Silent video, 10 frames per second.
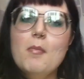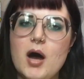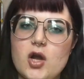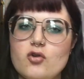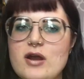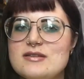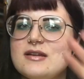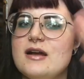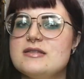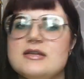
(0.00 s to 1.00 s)
Modern
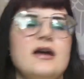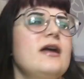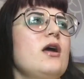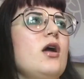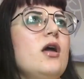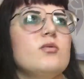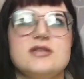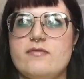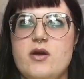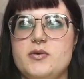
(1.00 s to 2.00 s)
Renaissance, it was
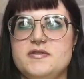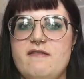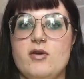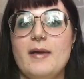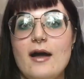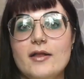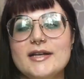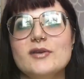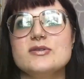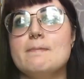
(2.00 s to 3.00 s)
everyone's favorite palette.
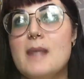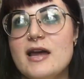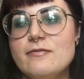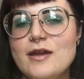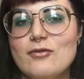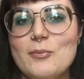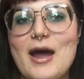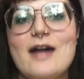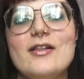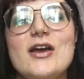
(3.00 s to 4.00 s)
It was my favorite
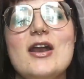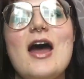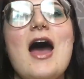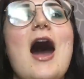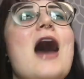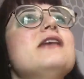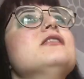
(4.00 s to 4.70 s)
palette. I